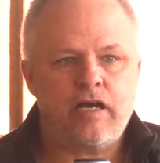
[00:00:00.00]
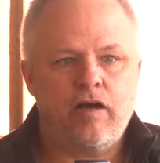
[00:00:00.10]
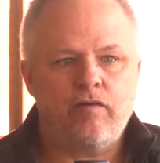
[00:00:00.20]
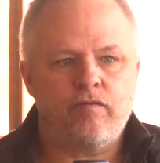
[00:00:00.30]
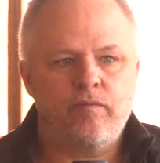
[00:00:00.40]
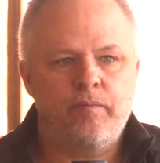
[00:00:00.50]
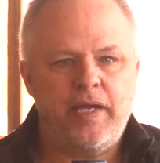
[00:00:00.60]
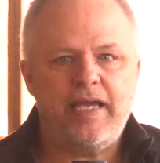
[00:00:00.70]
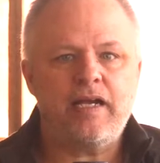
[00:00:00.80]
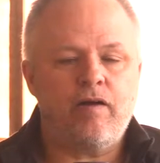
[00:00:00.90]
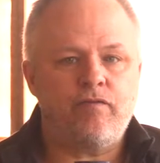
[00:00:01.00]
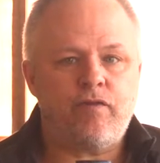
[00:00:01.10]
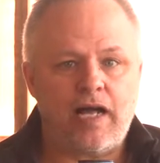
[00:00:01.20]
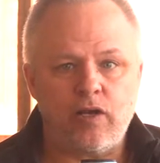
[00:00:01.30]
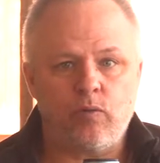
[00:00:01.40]
of being a
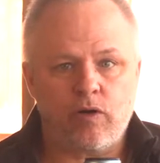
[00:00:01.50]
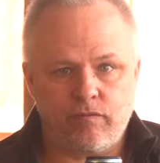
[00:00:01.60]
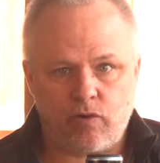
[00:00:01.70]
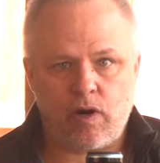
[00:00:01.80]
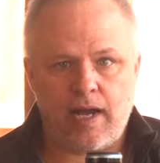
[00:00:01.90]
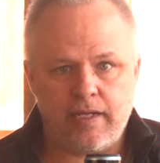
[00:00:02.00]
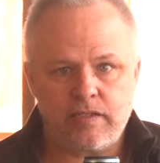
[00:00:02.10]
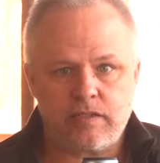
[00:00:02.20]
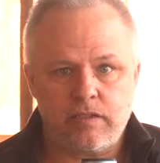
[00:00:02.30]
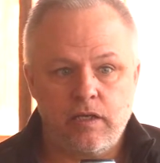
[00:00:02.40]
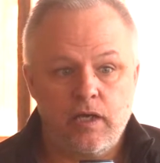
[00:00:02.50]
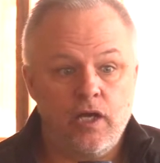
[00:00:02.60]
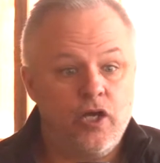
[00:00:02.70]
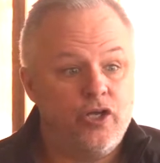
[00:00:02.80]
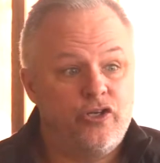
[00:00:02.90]
follower of Christ
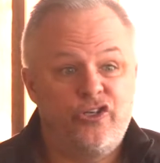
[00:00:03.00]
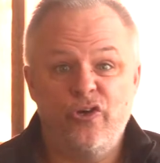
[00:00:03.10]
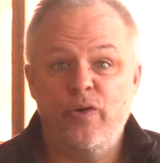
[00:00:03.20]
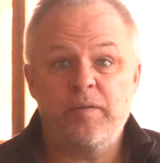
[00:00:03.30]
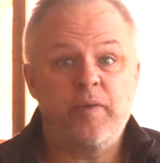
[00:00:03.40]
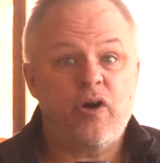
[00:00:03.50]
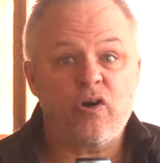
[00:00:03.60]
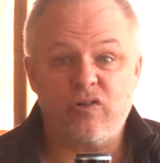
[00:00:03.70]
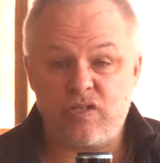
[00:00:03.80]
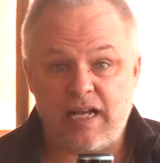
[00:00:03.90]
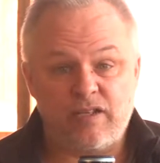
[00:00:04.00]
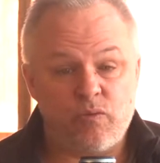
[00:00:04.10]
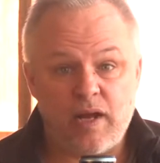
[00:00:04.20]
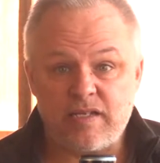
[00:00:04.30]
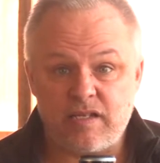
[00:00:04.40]
doing miracles like the
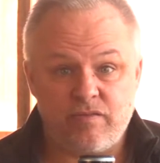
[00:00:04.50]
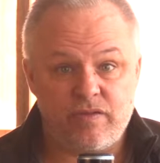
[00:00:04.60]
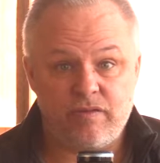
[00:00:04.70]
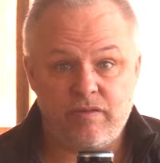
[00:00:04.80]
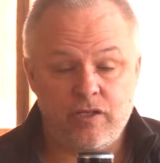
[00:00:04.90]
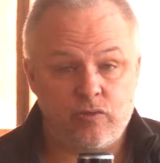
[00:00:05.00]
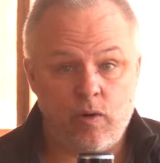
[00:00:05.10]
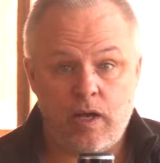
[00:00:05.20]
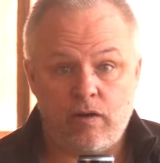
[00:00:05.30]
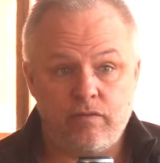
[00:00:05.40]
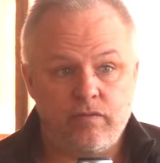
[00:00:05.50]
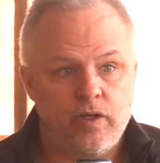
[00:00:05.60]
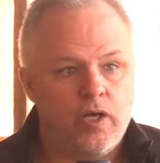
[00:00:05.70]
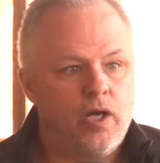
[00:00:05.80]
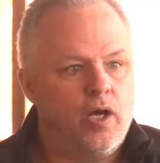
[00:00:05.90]
rest of the 12,
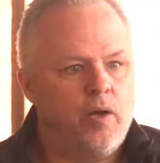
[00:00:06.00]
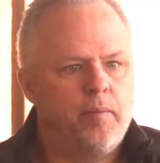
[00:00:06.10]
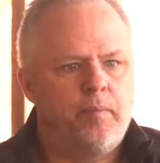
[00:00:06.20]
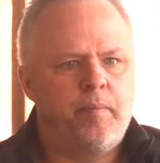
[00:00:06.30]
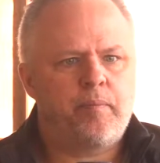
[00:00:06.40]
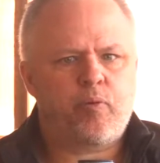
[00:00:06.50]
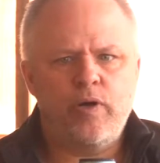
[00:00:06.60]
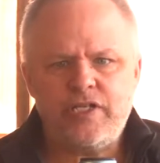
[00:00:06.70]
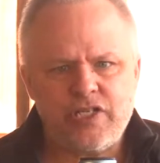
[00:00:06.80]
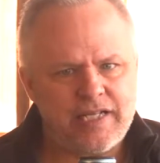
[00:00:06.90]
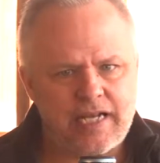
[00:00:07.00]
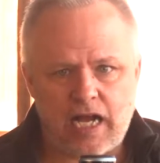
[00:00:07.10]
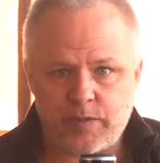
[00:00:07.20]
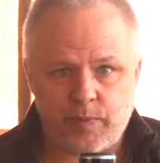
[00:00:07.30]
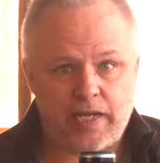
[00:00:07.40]
preaching the
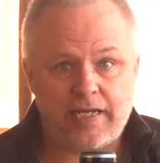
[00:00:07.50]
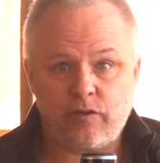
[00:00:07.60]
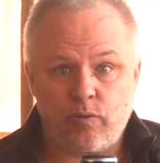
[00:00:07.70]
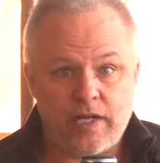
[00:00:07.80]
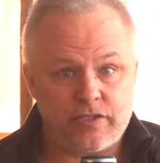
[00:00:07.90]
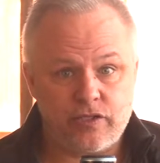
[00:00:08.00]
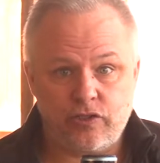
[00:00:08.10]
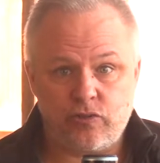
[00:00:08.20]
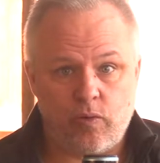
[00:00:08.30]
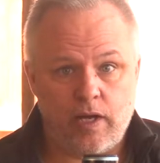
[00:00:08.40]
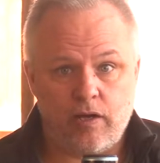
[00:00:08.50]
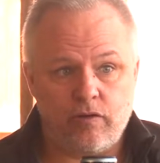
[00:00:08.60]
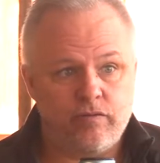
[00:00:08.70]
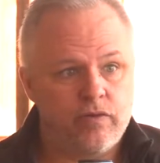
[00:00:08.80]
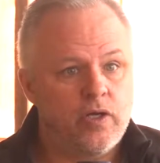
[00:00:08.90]
gospel like the rest of the
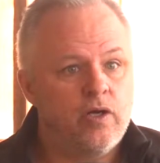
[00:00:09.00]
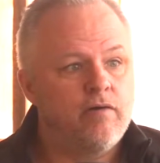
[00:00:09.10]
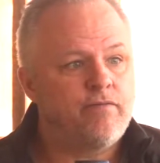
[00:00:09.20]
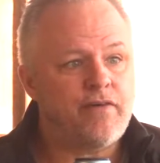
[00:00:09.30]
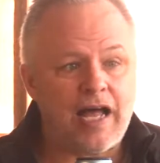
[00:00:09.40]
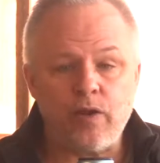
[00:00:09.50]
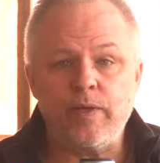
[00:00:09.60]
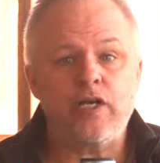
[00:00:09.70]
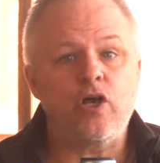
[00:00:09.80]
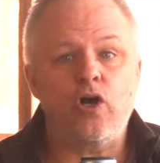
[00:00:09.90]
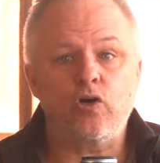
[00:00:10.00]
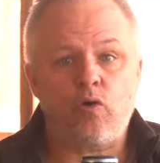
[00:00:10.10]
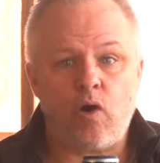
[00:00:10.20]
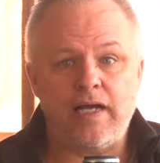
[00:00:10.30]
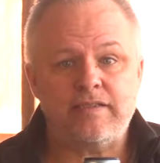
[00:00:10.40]
12, following along
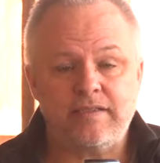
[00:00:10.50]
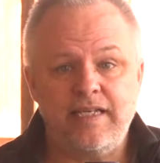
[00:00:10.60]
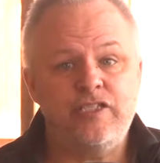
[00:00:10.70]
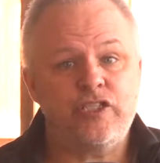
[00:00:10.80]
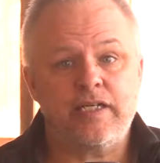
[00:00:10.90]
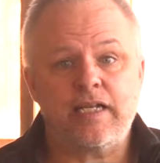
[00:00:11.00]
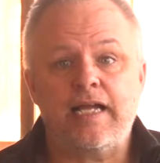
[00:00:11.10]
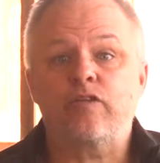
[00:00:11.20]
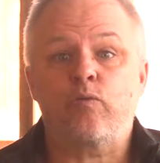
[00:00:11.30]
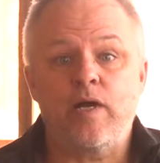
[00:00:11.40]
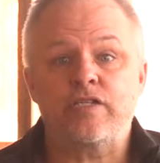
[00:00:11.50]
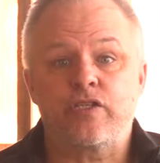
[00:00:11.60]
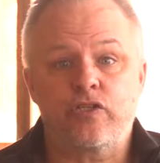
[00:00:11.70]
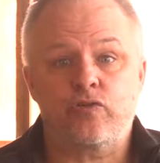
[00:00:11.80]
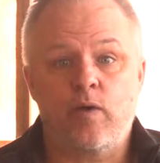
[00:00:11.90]
Christ's teaching like the rest
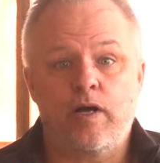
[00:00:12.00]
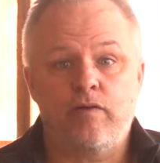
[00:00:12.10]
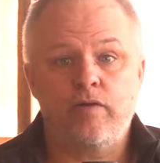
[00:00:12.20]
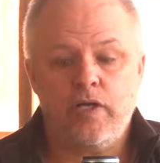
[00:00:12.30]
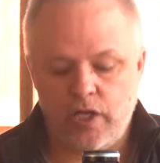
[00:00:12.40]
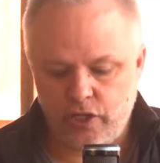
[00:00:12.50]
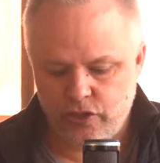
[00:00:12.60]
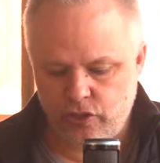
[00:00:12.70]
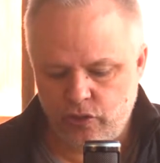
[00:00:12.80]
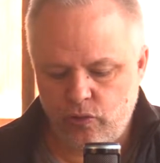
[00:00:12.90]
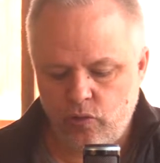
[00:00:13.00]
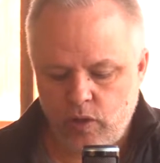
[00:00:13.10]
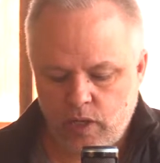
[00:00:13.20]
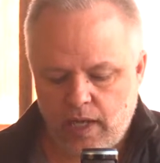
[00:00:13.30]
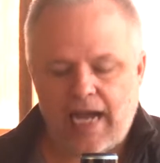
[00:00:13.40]
of the 12,
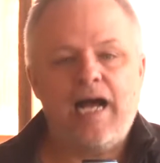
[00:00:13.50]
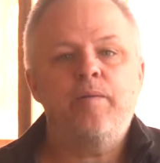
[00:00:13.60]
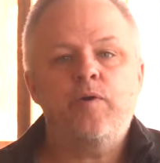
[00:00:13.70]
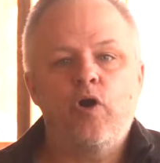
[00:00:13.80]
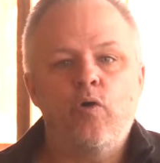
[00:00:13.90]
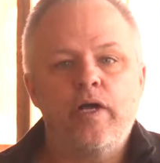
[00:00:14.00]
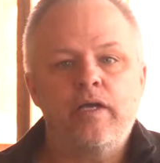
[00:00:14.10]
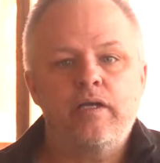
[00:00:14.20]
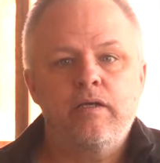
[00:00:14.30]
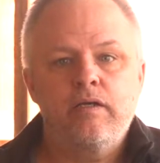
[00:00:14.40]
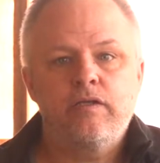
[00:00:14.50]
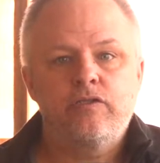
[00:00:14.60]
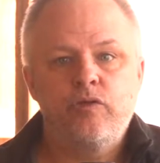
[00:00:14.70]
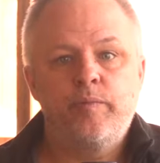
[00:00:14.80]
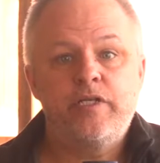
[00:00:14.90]
to I'm going
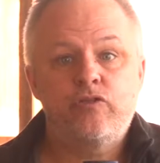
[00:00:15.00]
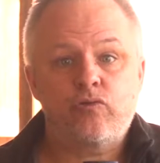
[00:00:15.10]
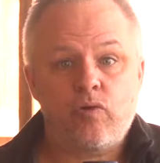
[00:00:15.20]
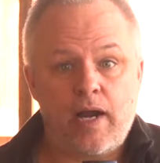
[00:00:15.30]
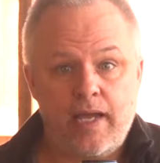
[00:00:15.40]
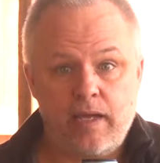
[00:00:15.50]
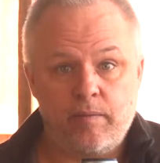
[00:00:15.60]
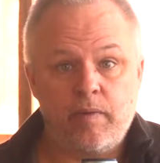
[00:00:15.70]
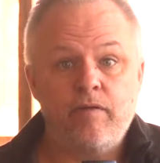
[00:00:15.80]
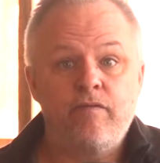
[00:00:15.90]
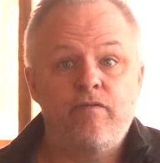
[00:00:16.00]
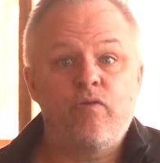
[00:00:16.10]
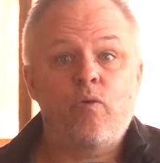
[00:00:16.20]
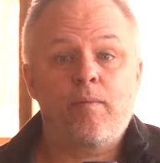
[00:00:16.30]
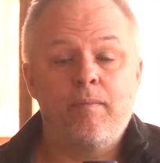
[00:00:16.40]
to betray him
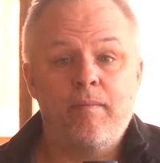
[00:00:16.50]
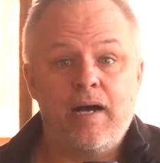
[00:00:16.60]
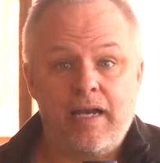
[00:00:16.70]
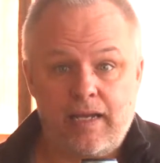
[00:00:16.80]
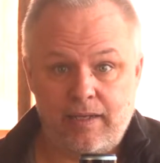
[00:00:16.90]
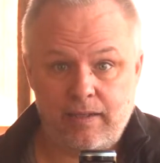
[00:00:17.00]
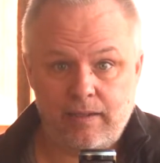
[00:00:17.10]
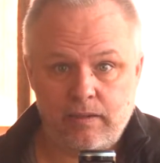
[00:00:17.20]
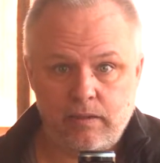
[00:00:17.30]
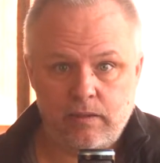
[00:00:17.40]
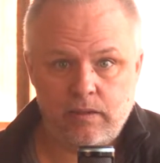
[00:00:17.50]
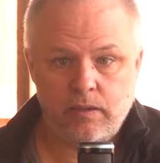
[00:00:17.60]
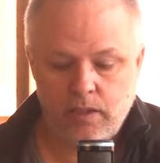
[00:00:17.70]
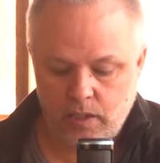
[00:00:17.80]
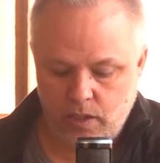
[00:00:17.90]
for money.
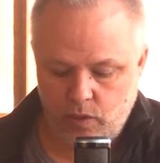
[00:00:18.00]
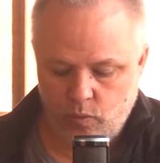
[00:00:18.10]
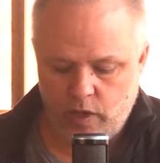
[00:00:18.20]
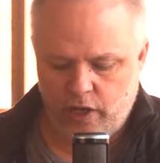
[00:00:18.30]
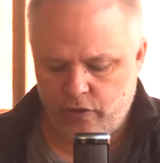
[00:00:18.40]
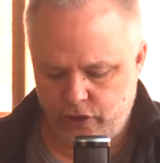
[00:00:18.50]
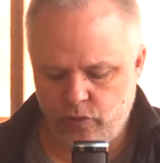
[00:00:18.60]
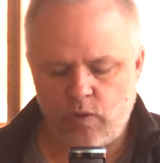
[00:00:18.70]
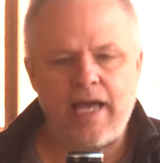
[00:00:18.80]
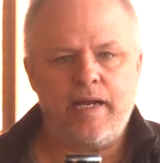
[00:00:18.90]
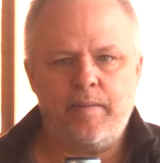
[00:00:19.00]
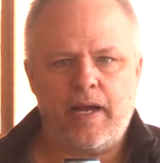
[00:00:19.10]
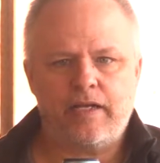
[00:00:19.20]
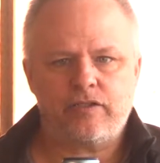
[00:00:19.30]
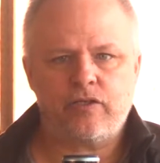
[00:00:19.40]
Well, you read it,
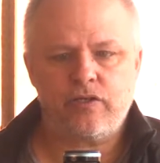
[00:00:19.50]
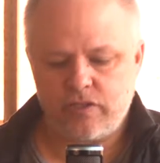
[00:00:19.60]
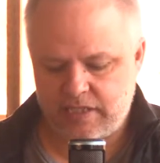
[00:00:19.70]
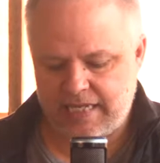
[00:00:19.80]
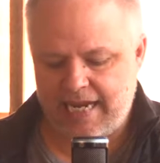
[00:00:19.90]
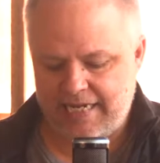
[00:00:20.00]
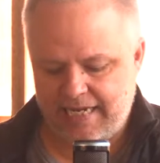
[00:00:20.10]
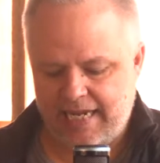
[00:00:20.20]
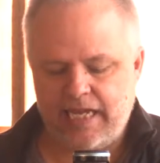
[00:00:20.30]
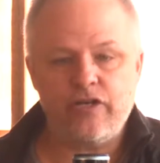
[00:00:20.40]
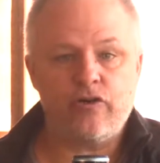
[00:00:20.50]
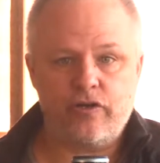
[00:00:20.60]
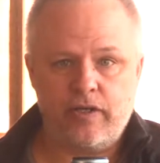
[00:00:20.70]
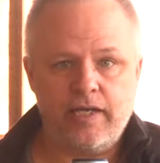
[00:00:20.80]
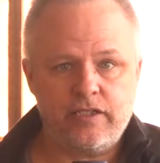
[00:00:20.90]
Pastor. Satan
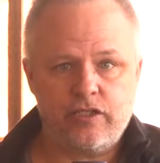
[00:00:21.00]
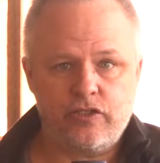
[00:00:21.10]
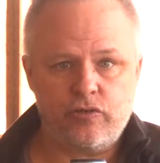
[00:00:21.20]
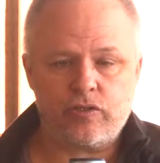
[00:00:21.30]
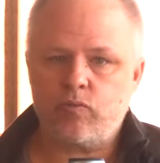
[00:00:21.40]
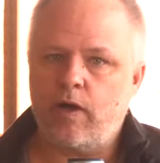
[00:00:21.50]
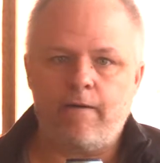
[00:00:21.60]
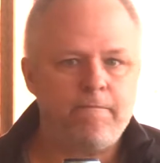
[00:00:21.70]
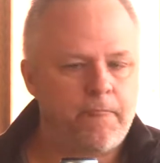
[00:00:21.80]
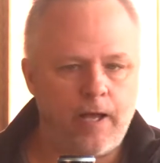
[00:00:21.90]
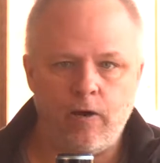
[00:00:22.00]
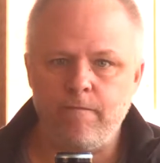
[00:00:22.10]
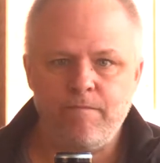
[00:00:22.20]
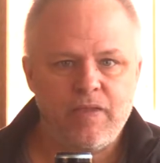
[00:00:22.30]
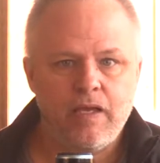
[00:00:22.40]
entered into Judas. Well,
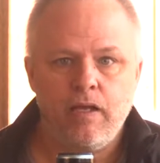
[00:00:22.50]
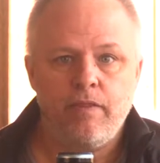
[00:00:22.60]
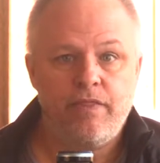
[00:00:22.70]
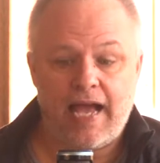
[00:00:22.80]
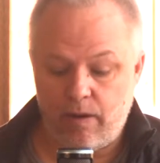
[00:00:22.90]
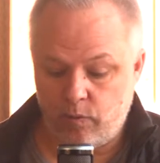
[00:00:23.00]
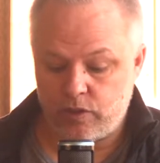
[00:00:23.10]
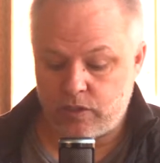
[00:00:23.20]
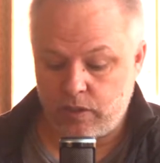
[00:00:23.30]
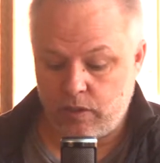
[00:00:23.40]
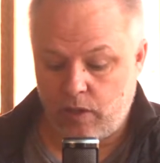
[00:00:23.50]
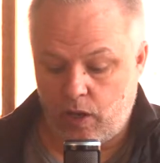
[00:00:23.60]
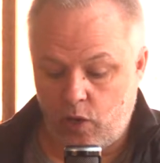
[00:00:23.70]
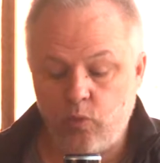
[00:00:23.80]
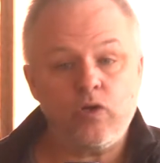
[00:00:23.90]
no, that was
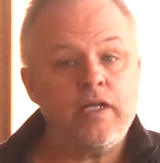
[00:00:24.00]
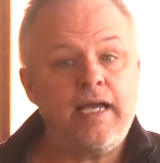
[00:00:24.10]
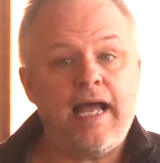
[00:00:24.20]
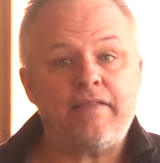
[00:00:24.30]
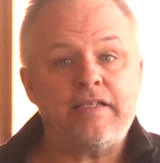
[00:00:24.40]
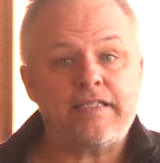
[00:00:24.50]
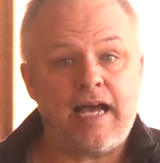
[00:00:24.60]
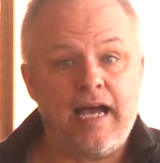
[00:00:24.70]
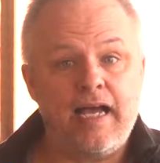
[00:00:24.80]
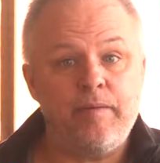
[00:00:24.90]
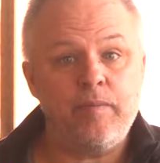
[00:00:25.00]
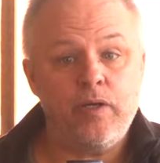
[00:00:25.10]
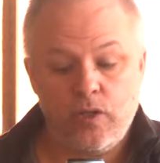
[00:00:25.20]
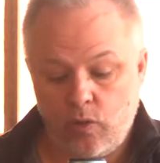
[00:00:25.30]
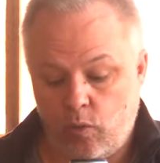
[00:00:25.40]
only at the
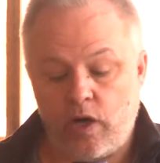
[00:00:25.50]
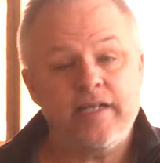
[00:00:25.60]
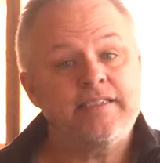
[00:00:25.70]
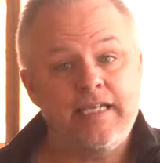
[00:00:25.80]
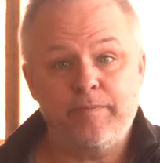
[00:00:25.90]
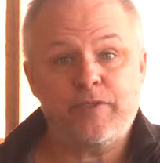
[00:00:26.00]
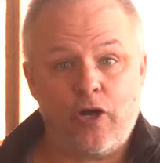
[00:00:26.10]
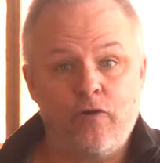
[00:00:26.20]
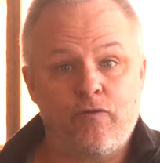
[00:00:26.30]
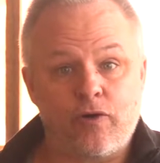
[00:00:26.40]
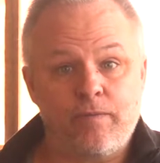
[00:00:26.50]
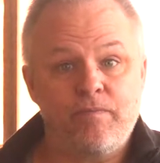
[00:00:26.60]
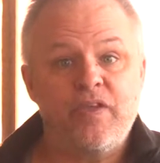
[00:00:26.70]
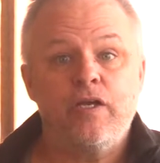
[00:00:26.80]
time where it tipped over.